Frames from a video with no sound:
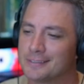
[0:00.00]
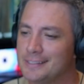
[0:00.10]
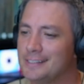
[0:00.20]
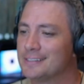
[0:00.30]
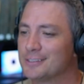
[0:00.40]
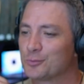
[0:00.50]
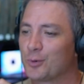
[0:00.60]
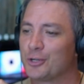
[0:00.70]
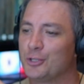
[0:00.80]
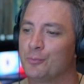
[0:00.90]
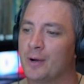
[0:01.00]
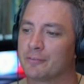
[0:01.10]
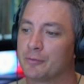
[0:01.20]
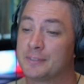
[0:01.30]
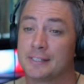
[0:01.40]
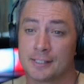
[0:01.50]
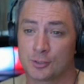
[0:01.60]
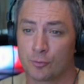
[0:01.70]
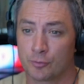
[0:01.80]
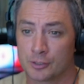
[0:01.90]
seasons where you might have obsessed
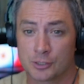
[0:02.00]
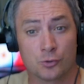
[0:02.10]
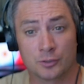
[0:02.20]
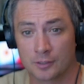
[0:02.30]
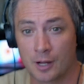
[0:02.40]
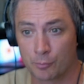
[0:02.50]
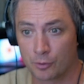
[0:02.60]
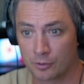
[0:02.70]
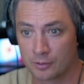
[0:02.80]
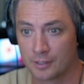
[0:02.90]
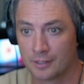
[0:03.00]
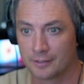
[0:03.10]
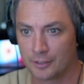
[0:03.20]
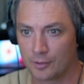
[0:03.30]
over a certain number that you're